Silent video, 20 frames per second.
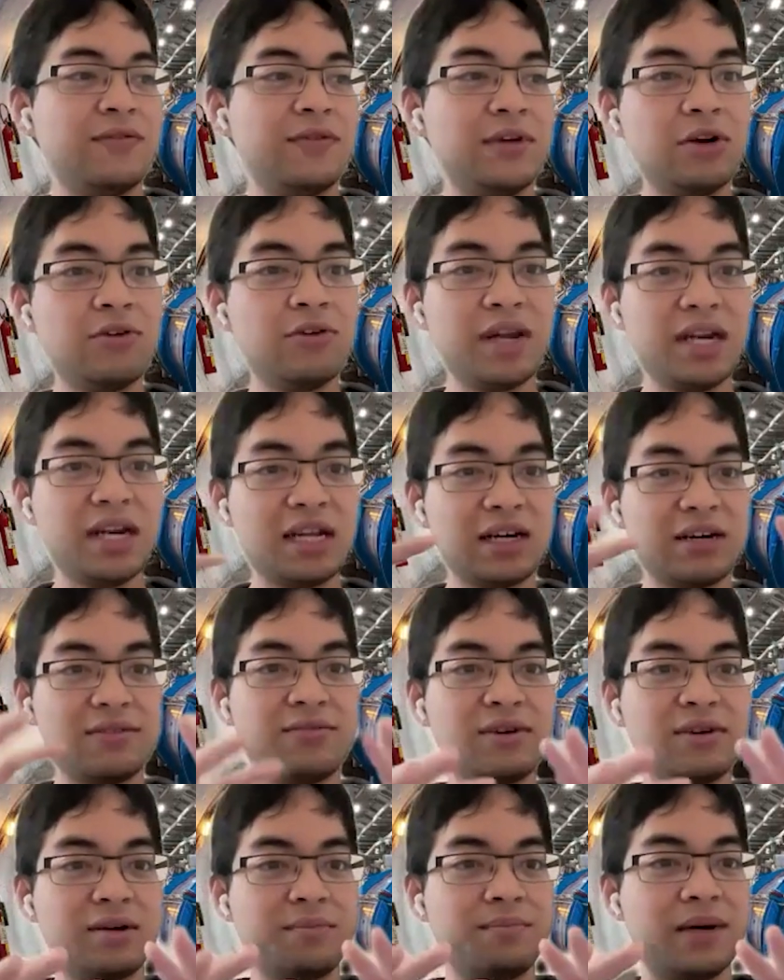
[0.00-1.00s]
If you know
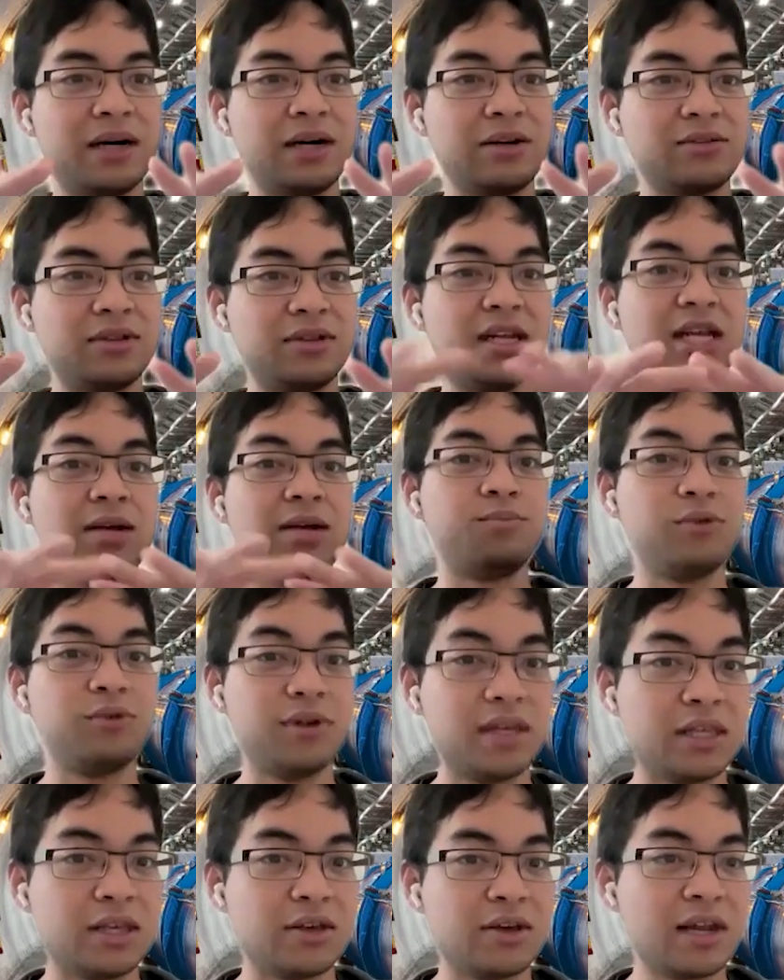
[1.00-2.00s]
enough about the
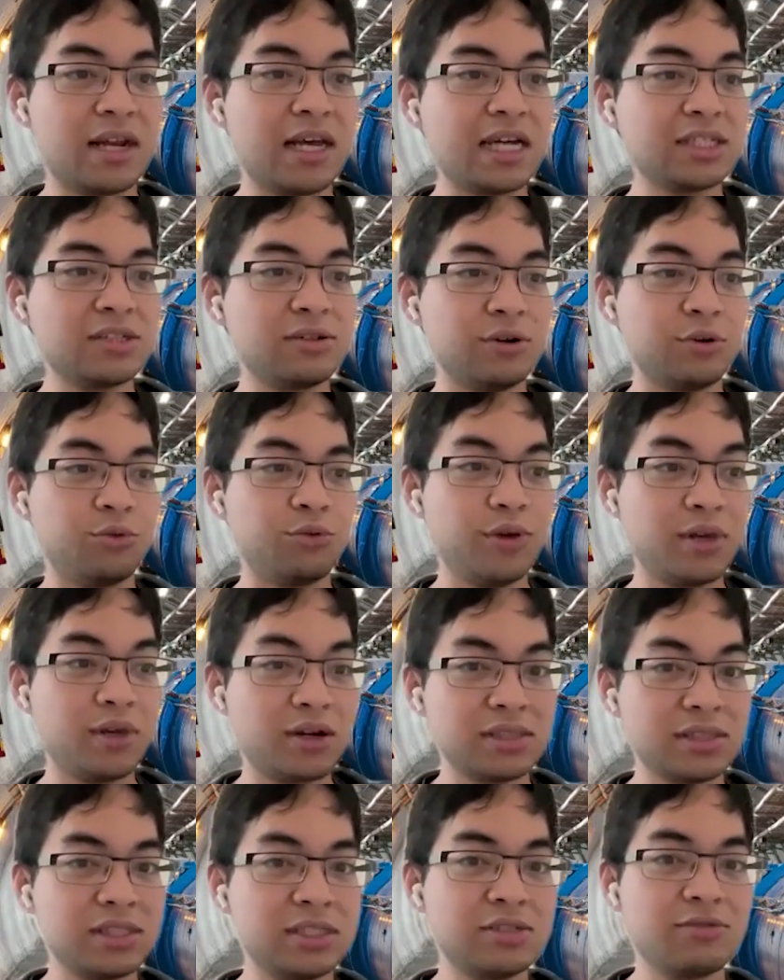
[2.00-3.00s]
debris, you can actually
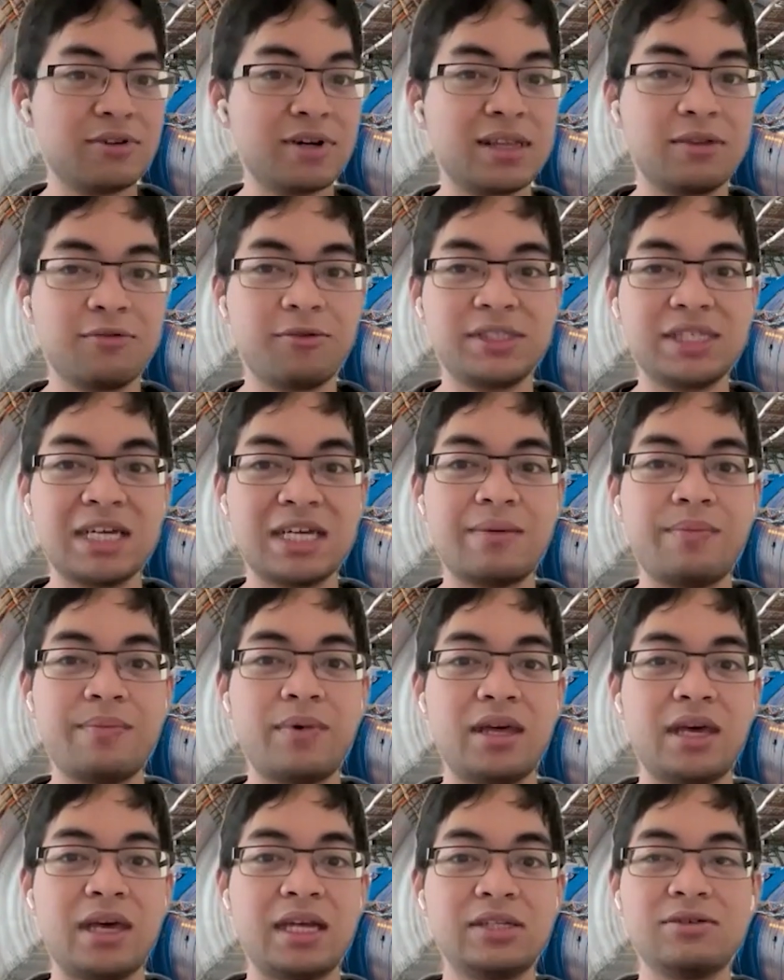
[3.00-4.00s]
reconstruct what's
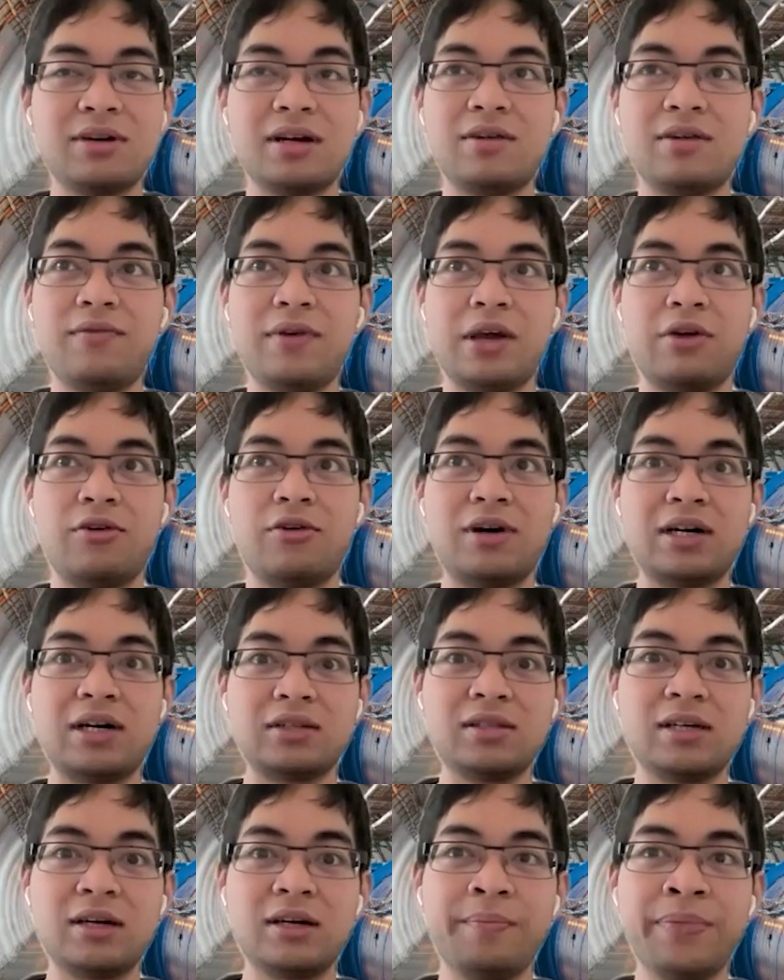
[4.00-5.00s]
happening and try to figure
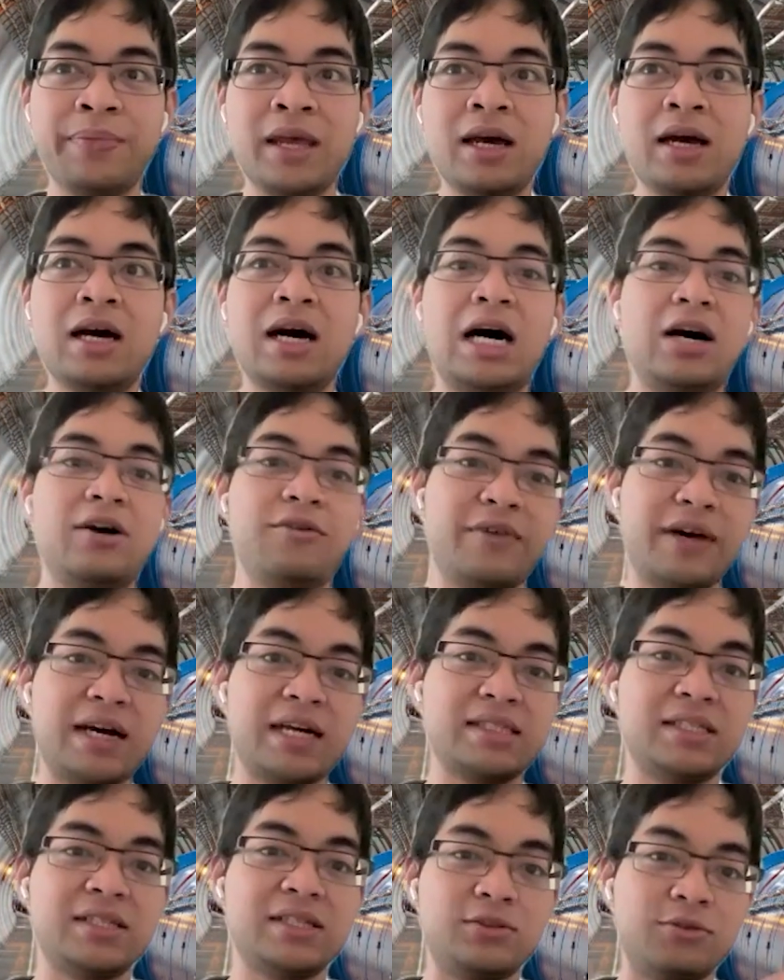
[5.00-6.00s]
out how
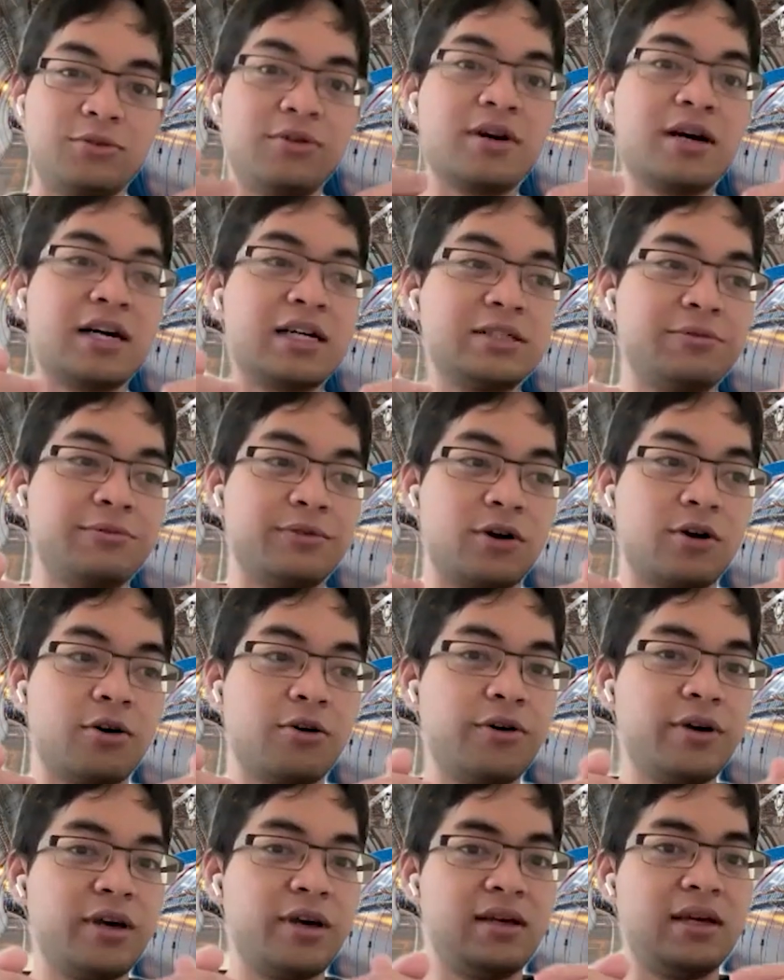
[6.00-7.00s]
fast the two cars were
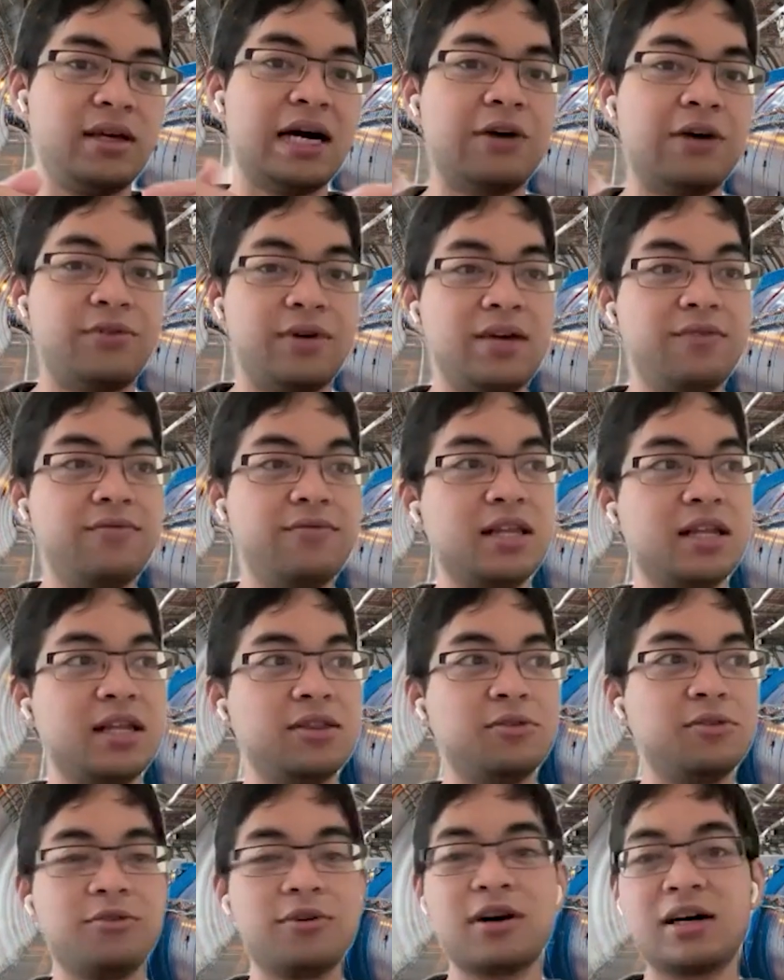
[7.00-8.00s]
going, how heavy the
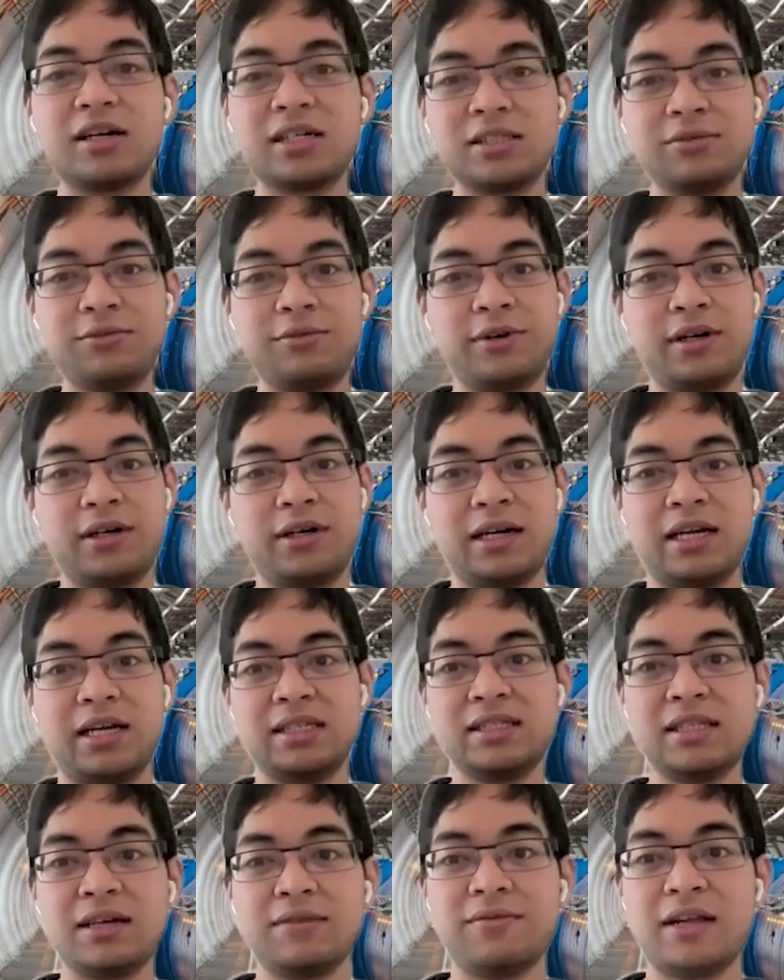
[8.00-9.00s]
two cars were,
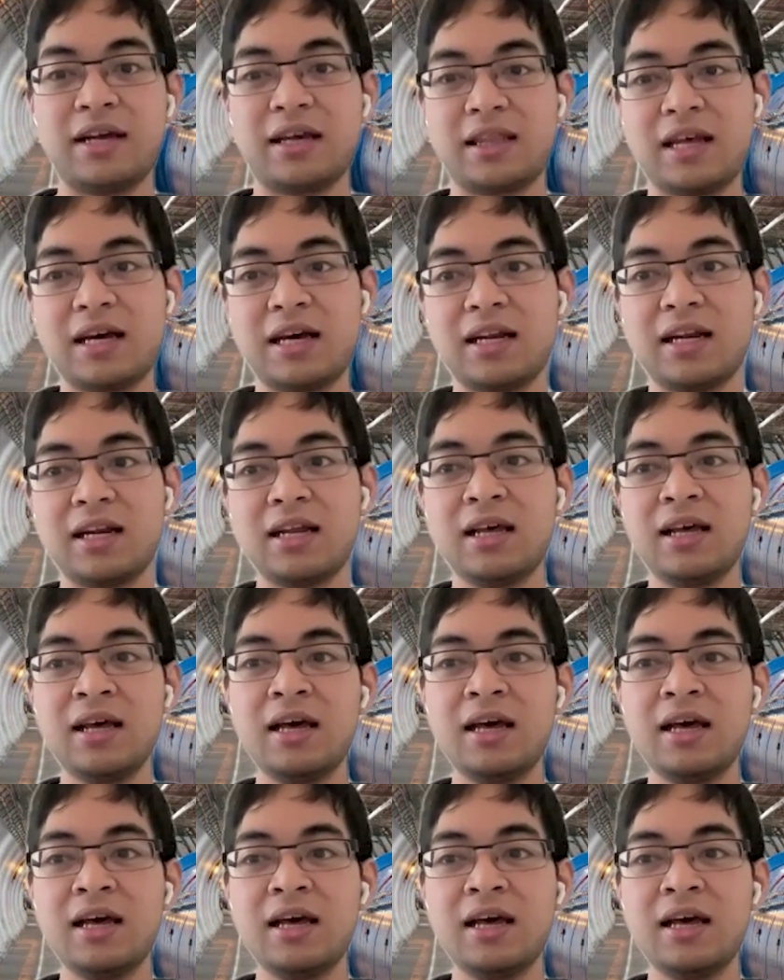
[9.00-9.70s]
and stuff like that.